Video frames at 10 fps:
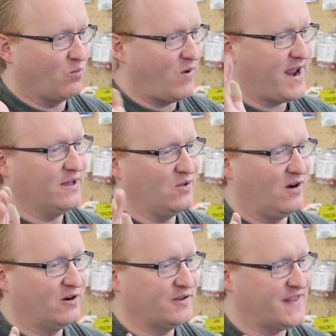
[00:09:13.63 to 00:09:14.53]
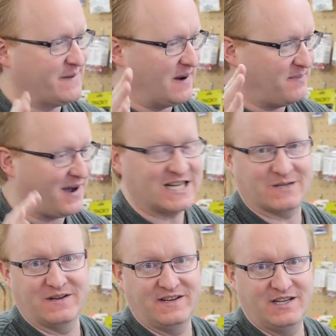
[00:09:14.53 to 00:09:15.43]
way longer than they might
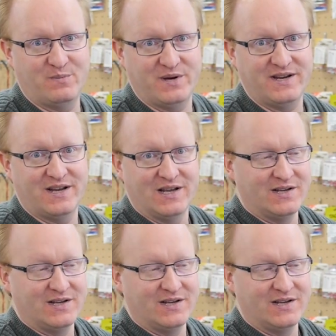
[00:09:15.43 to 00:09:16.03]
possibly need to be,